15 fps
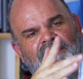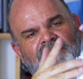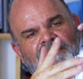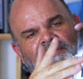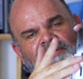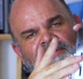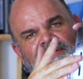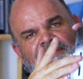
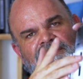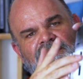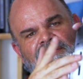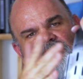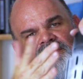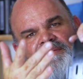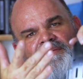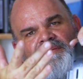Notice,
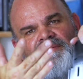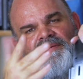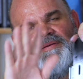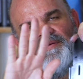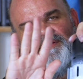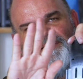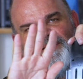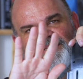
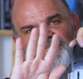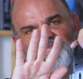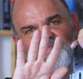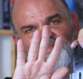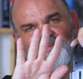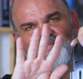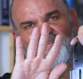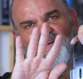still a
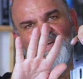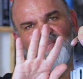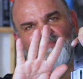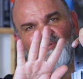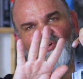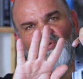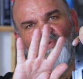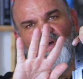little tacky,
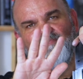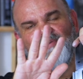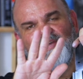but no white